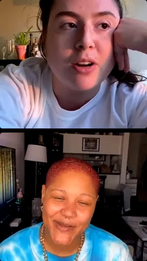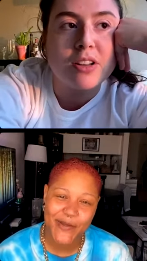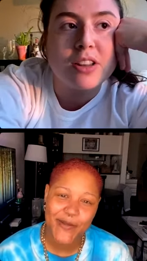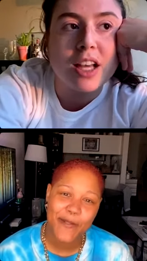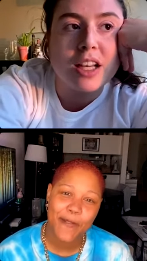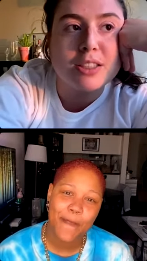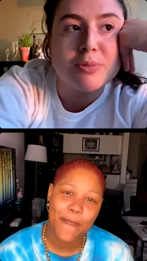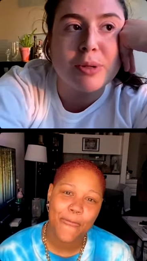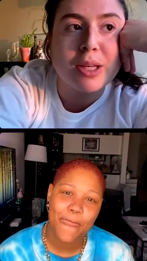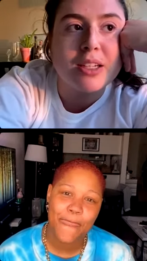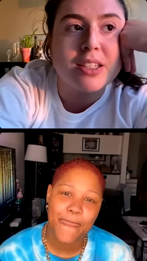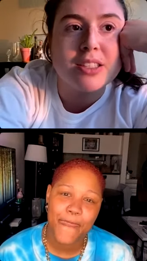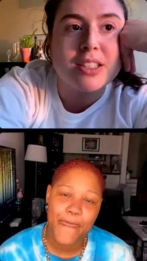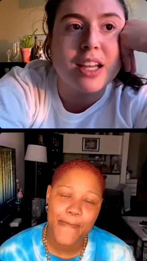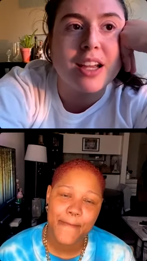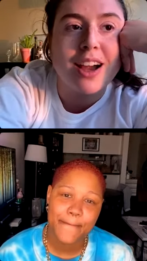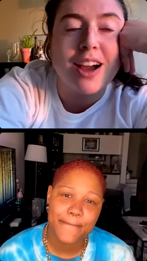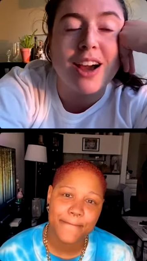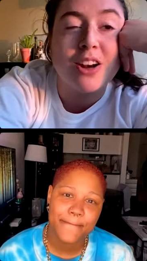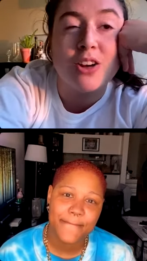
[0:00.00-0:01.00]
Speaker 1: old lesbian is
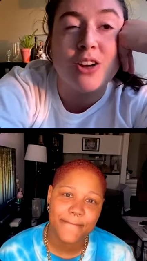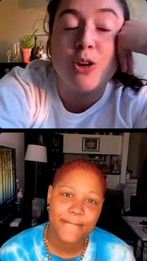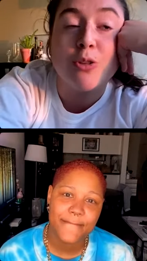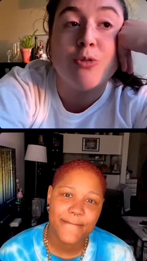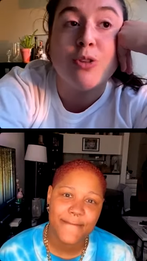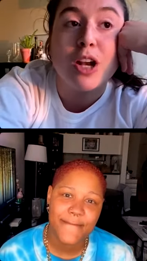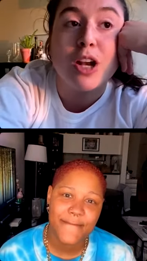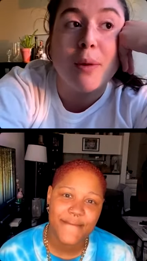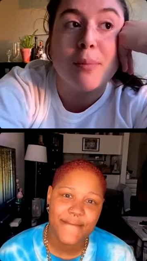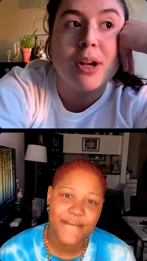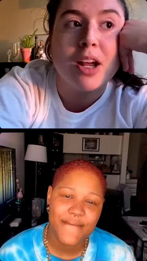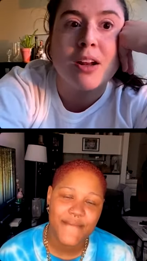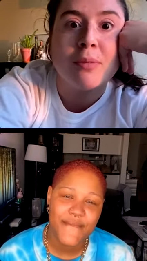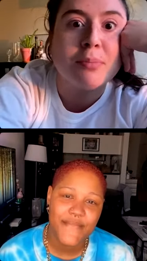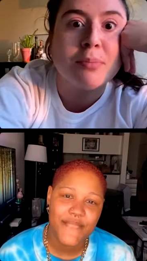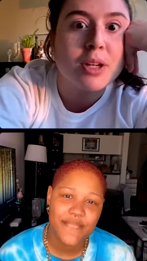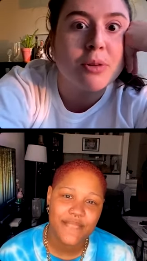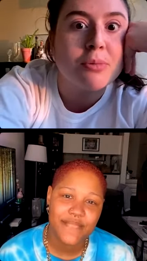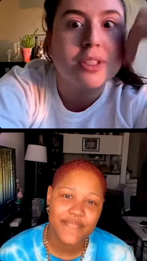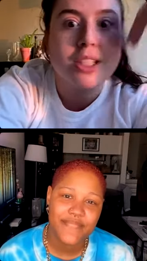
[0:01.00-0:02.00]
like a new phenomenon,
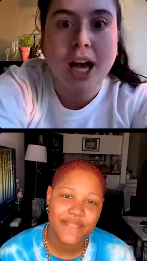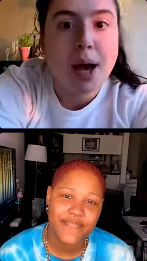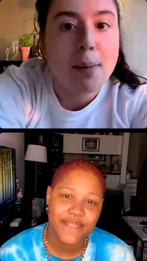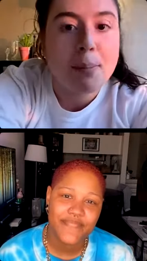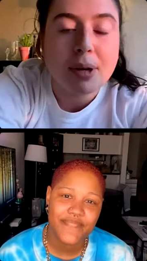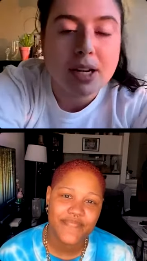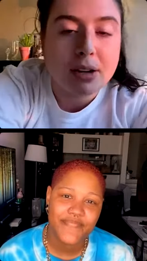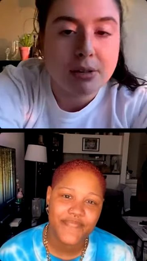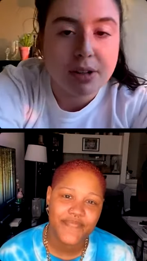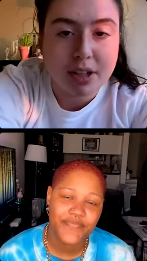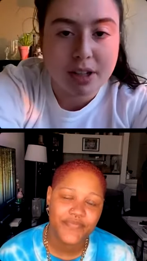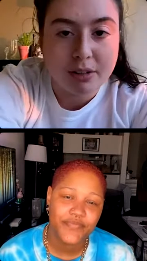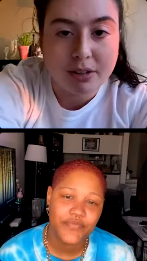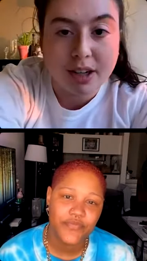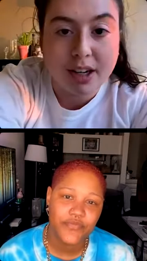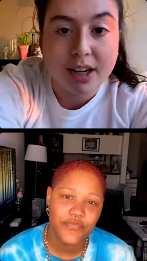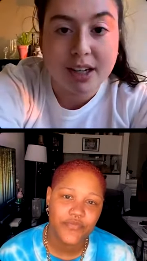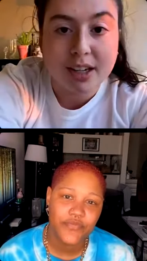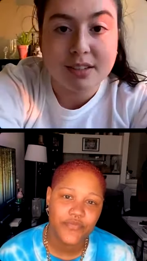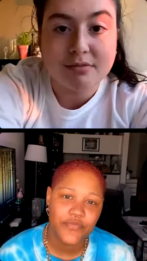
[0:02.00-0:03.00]
but it was happening when you
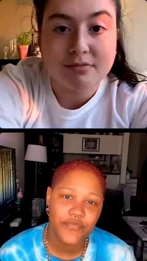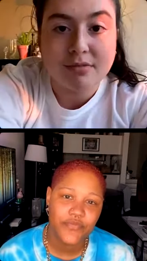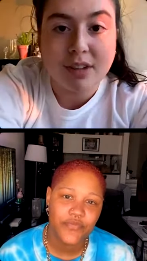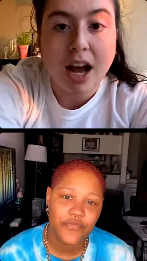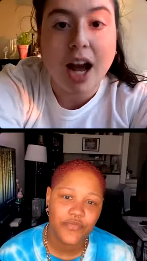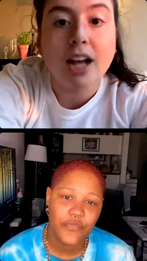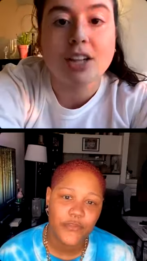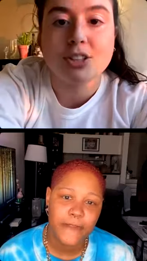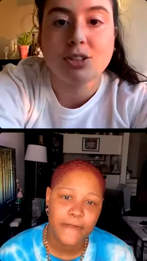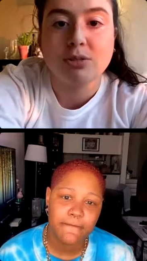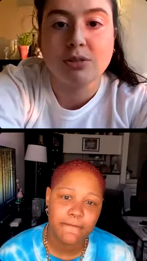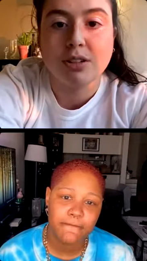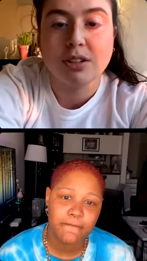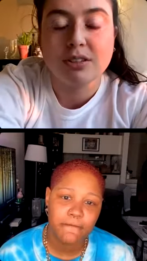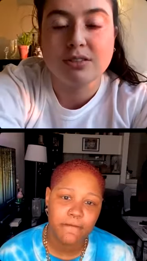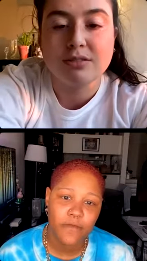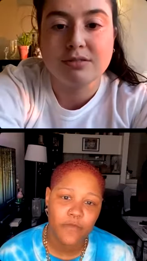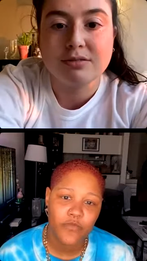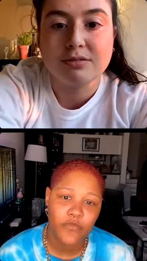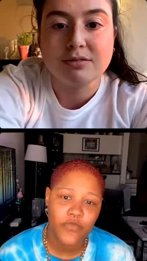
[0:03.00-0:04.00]
were in high
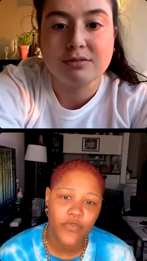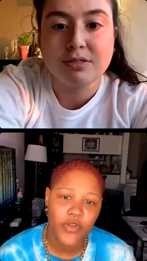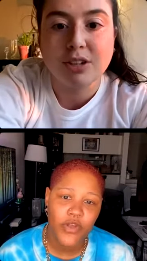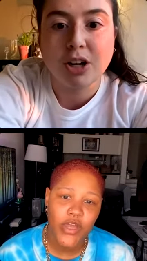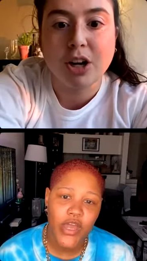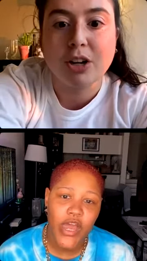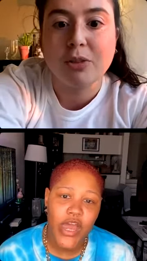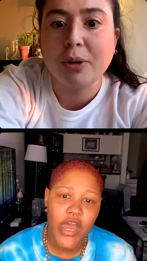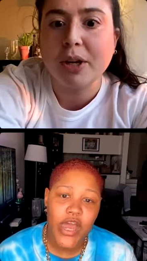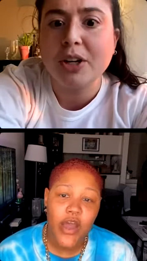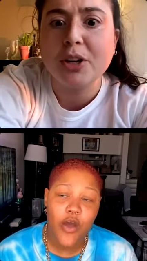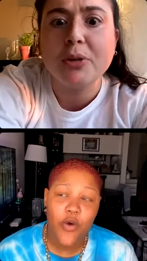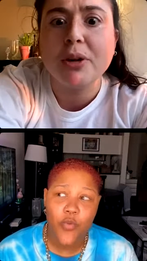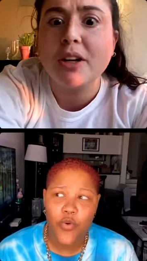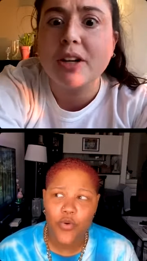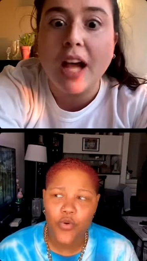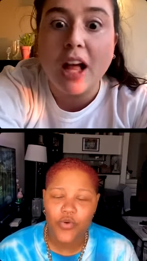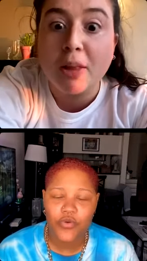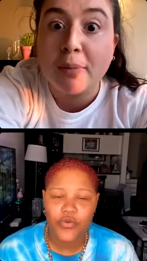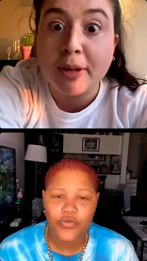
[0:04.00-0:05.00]
school. Or when you were
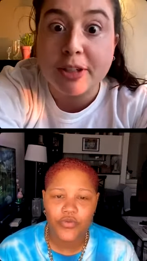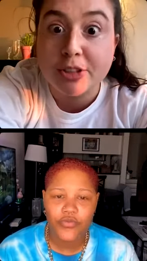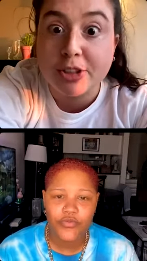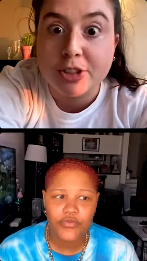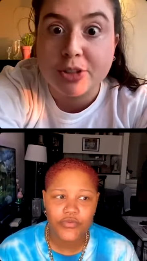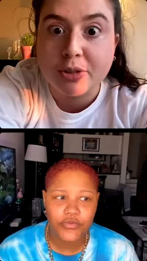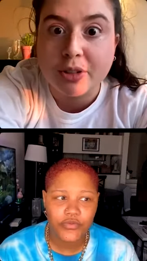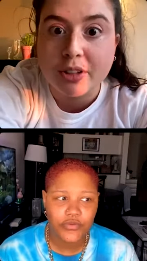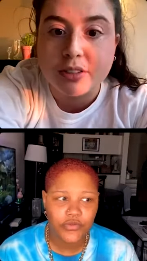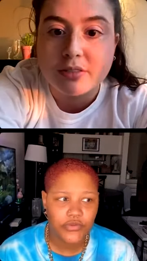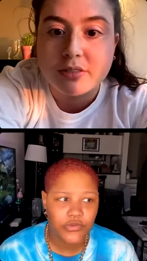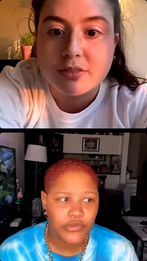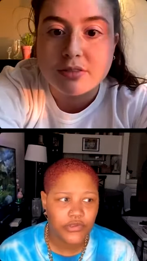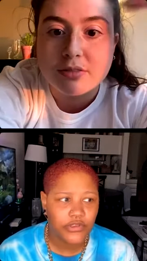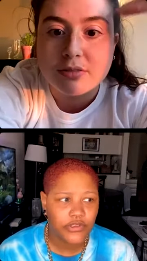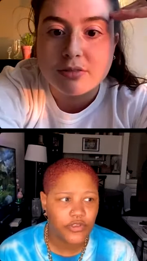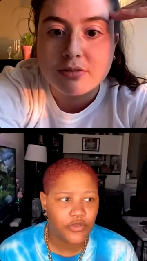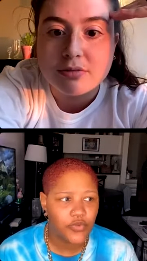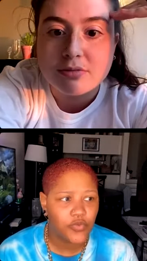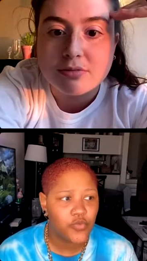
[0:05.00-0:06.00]
in elementary school?
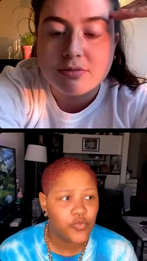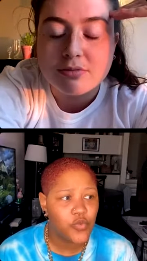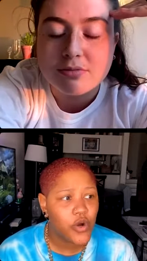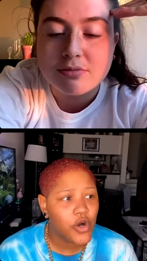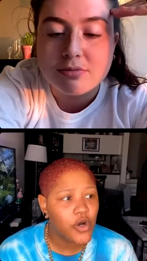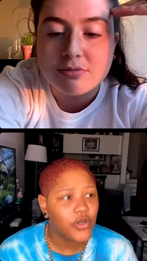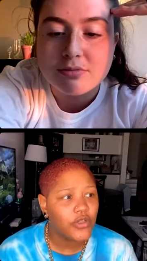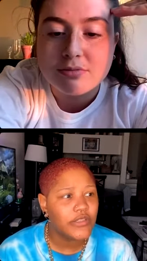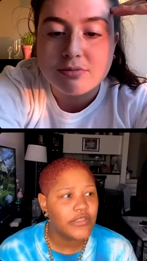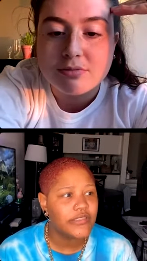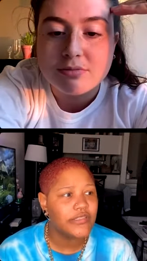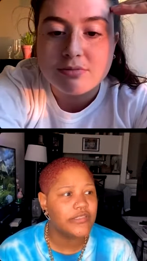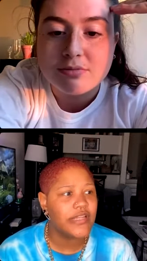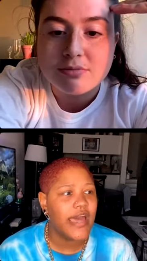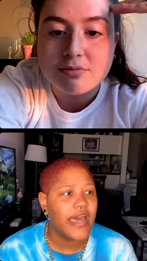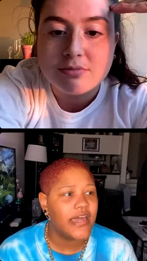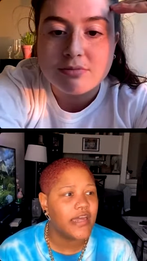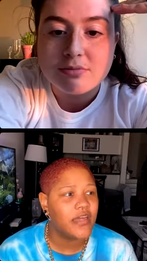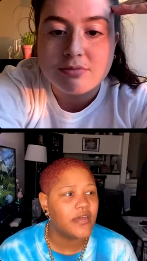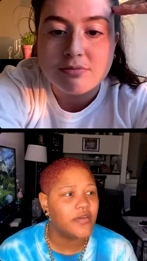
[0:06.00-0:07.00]
Speaker 2: Well,
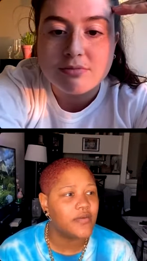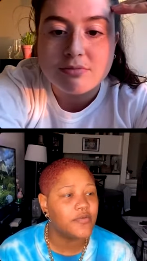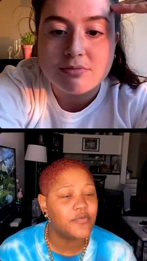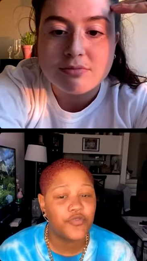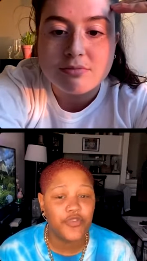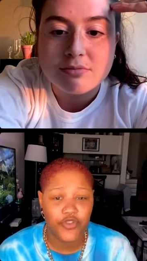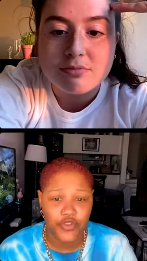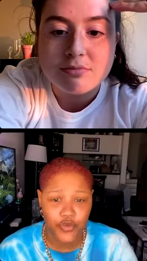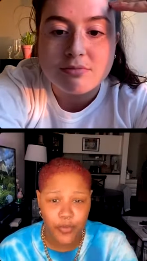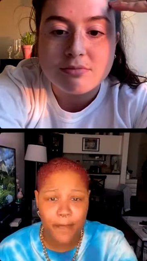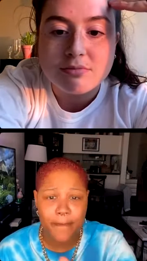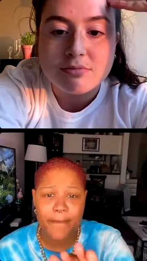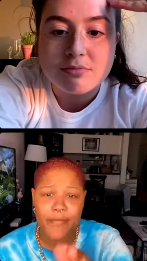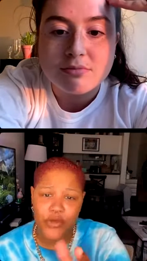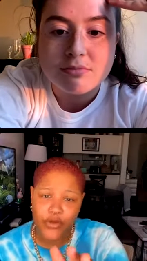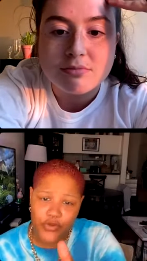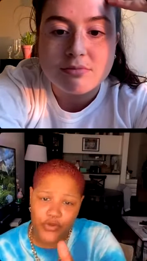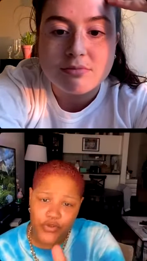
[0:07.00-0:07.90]
like middle